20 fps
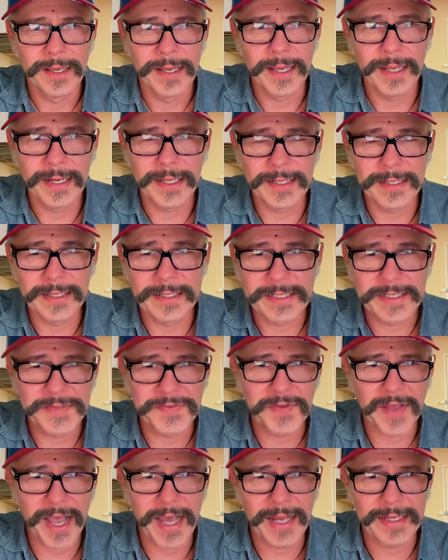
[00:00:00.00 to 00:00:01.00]
and into
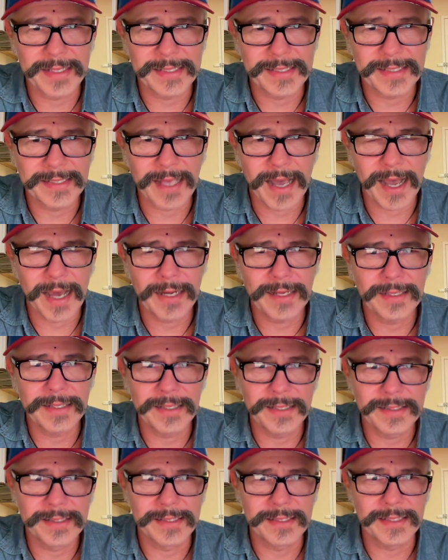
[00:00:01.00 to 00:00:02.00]
Svadhisthana
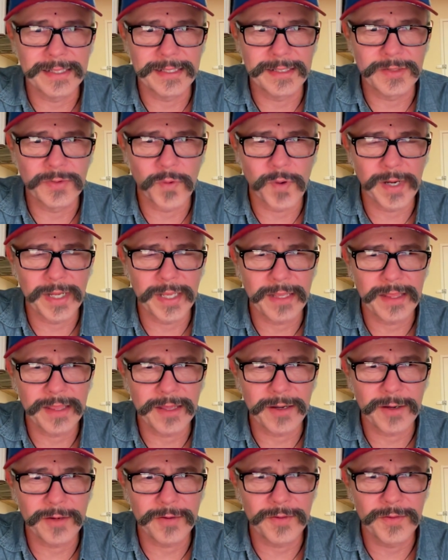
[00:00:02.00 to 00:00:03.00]
is the
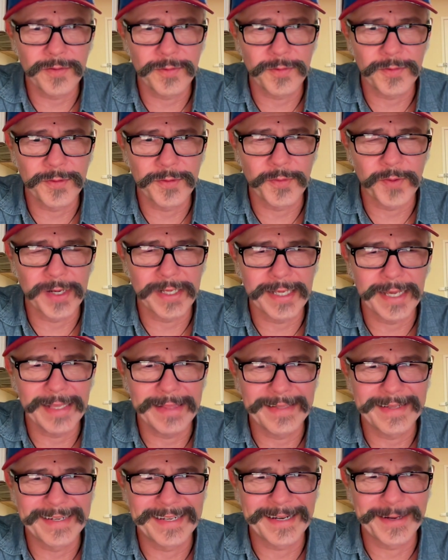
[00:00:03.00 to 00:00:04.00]
23rd through
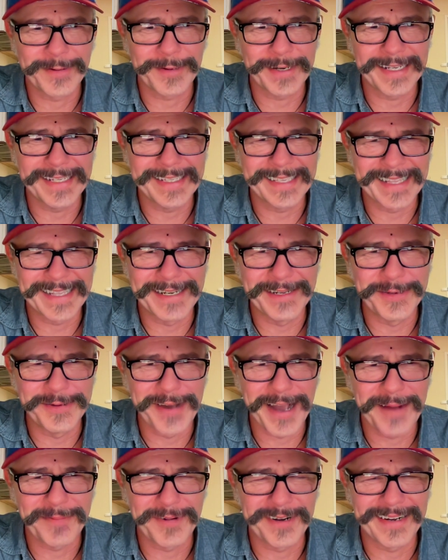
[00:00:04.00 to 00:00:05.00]
28th degrees of the New
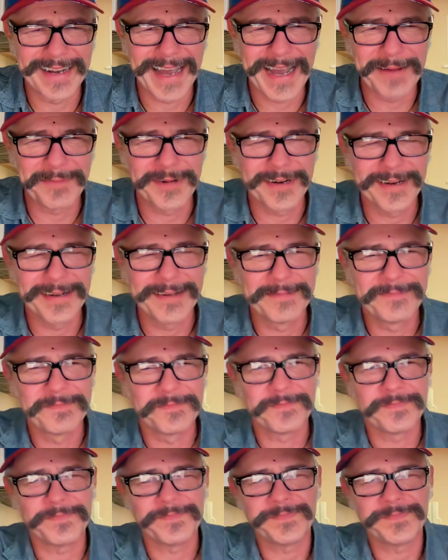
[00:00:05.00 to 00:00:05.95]
Abradabra.